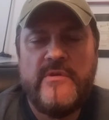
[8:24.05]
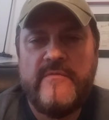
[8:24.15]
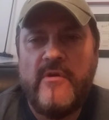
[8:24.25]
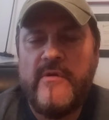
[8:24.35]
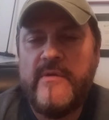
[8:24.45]
and
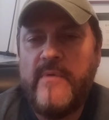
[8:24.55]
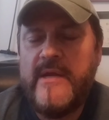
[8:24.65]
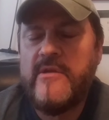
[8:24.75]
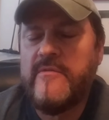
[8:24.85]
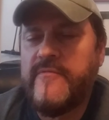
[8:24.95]
you've already
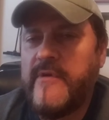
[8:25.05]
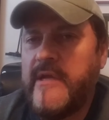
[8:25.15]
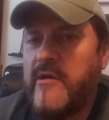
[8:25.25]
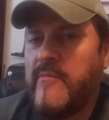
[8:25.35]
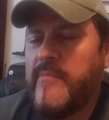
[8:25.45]
radioed for
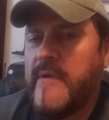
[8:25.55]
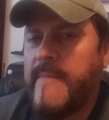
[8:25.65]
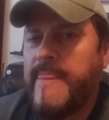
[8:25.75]
help,